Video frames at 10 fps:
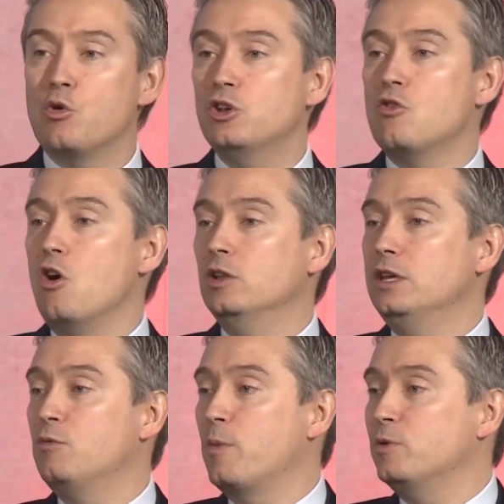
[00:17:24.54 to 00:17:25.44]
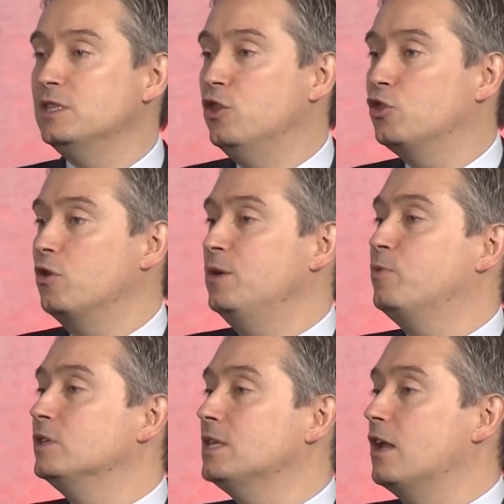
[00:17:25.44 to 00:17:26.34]
corridor only represents
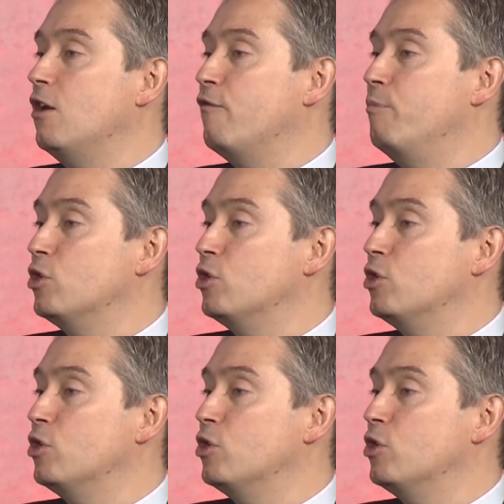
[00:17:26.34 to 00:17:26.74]
30% of